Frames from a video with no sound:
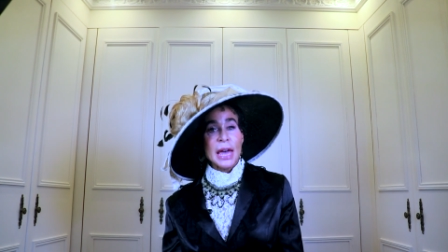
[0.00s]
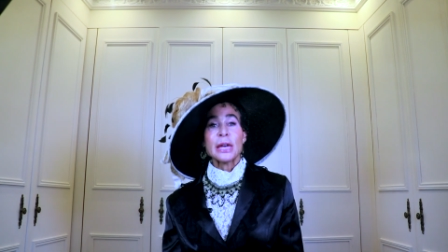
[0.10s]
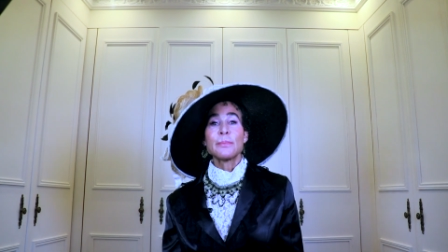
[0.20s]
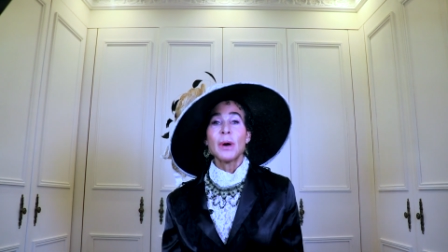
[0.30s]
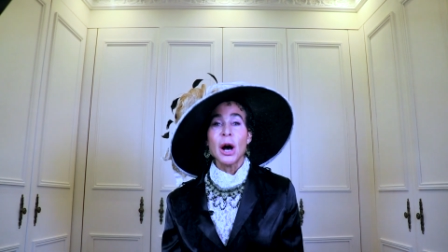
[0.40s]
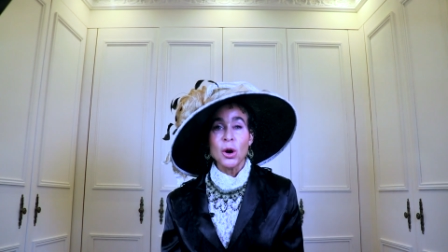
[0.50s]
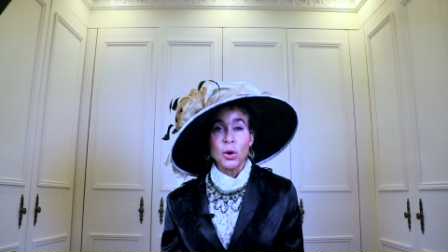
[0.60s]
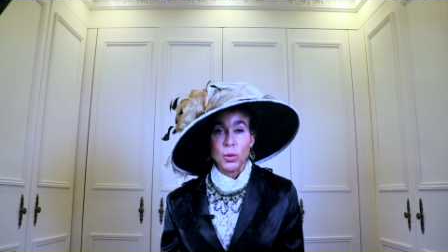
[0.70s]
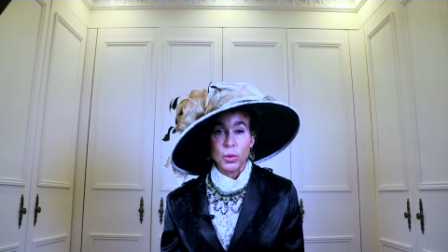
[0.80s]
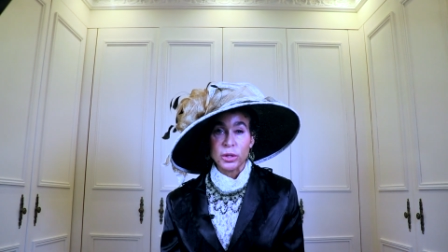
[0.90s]

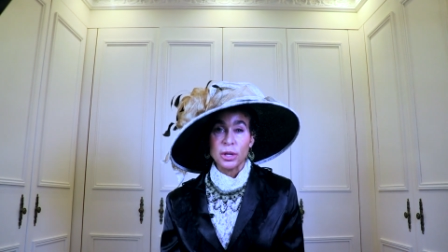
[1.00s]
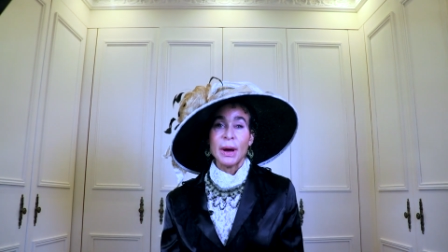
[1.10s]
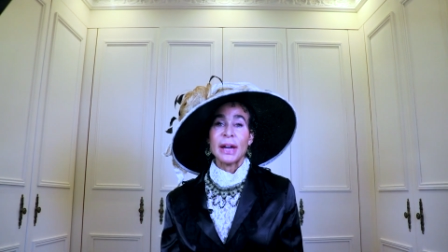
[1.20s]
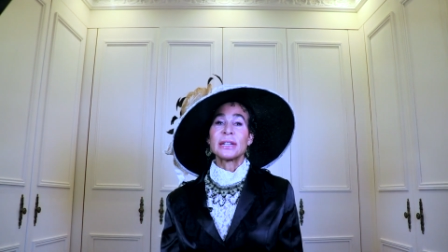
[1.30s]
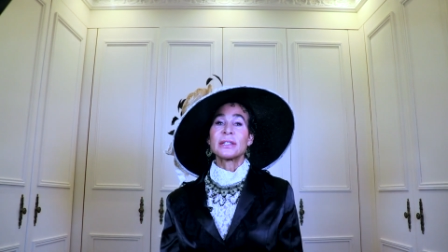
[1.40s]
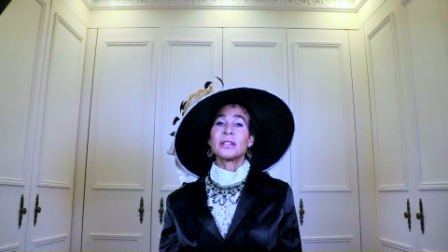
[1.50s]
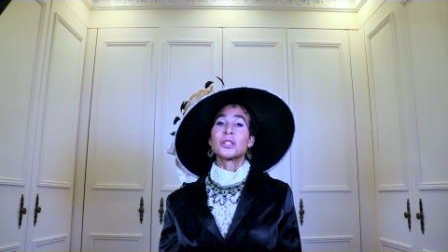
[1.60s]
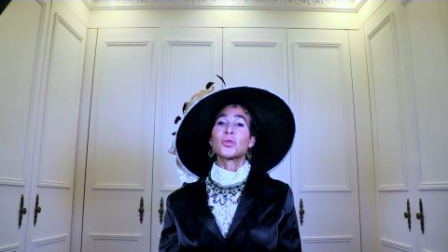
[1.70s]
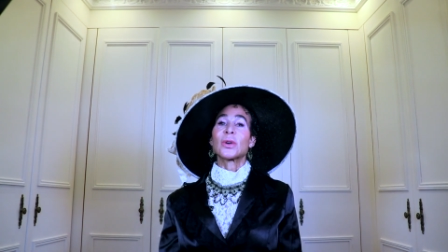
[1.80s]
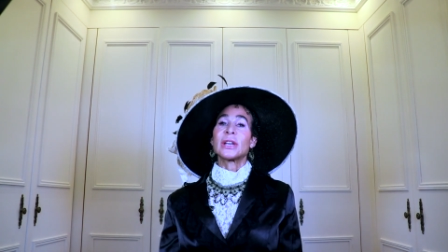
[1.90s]
imposed by
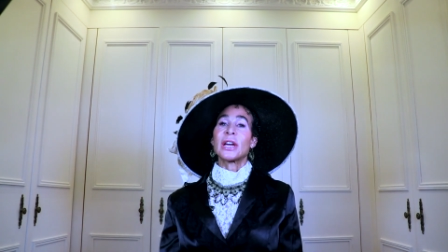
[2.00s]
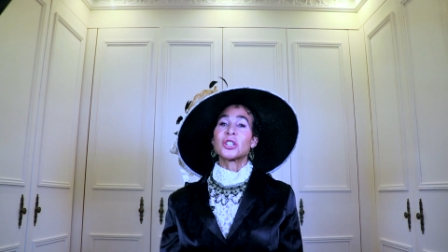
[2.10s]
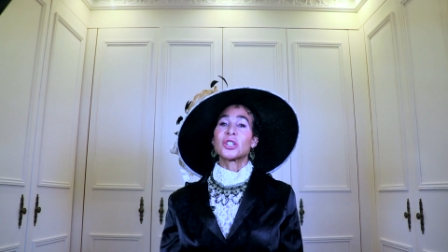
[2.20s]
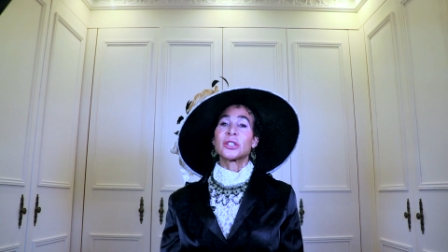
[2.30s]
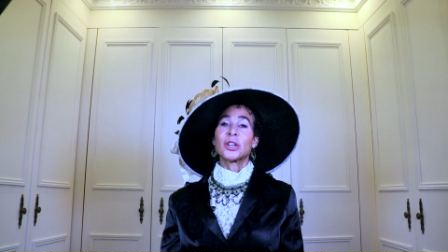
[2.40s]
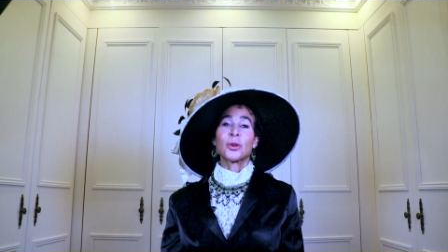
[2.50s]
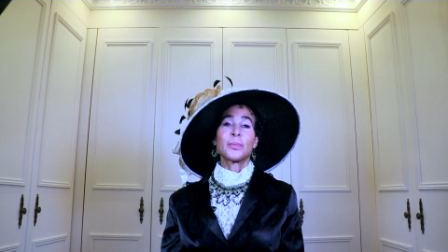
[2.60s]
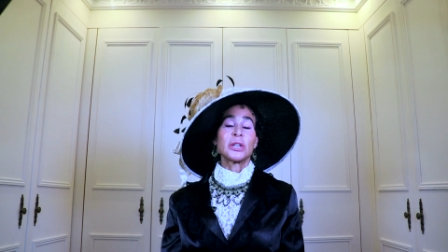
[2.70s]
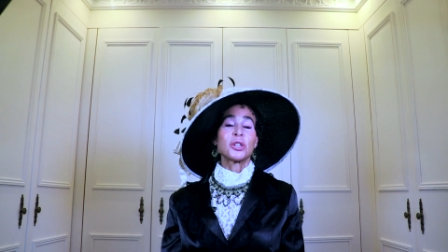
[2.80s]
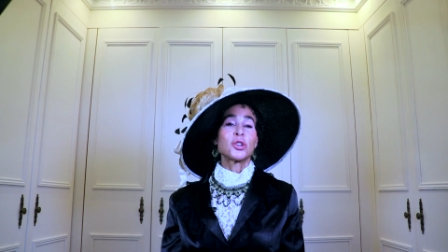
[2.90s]
intense radiation
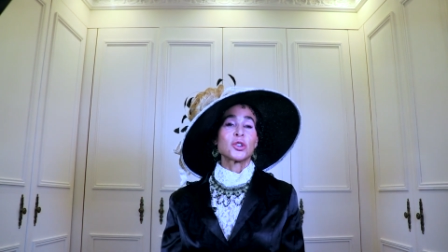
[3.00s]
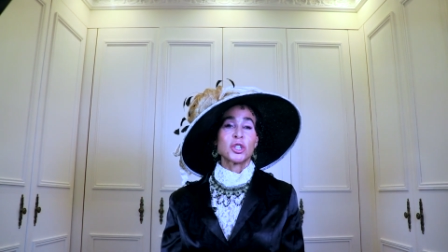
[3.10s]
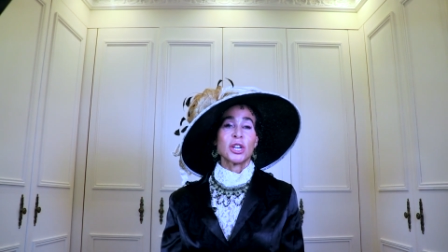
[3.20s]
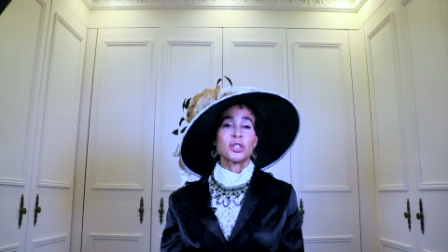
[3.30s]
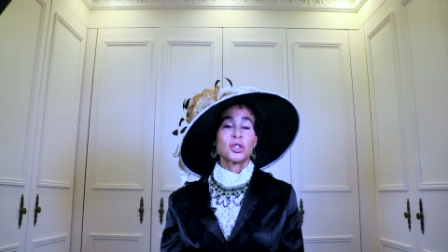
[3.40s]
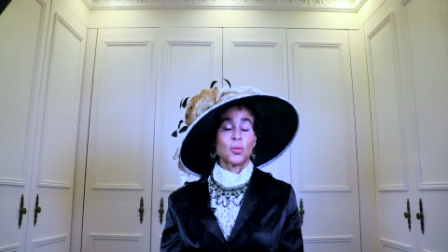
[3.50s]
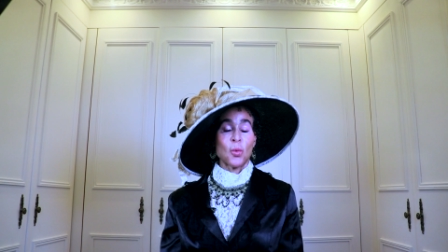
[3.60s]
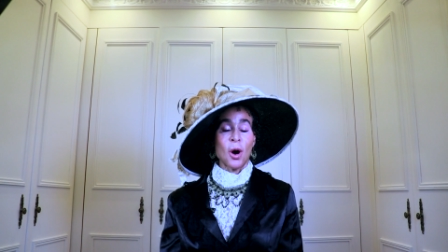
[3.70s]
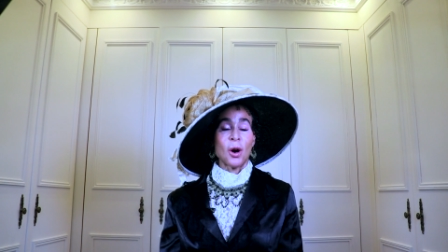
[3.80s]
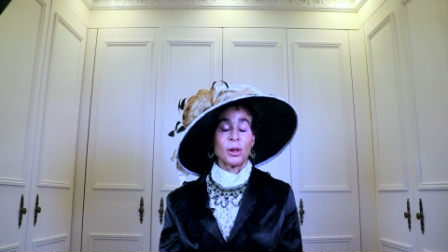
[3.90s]
therapy to your chest
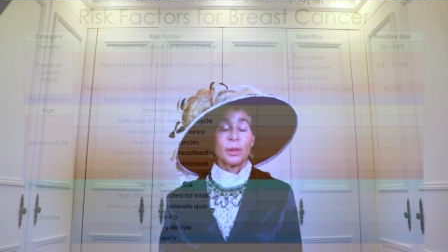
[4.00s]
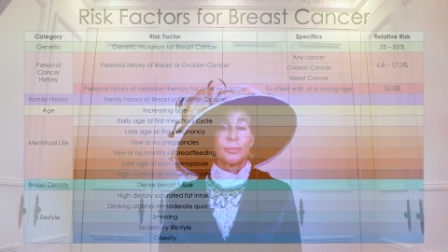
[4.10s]
wall.